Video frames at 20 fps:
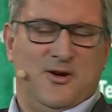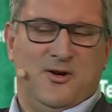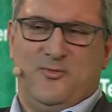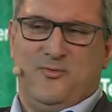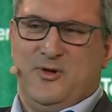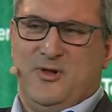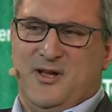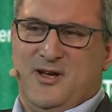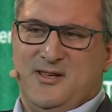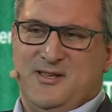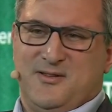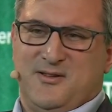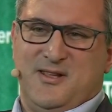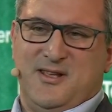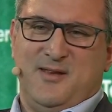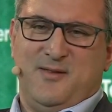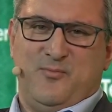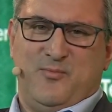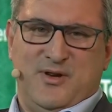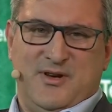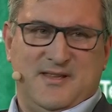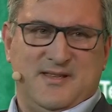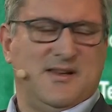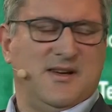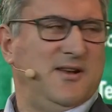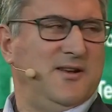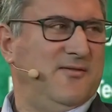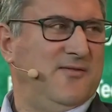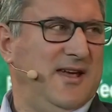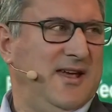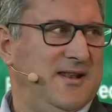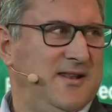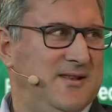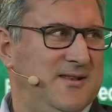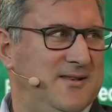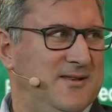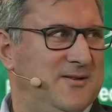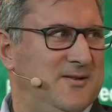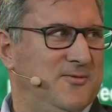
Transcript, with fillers: relies on it, but it's kind of hidden.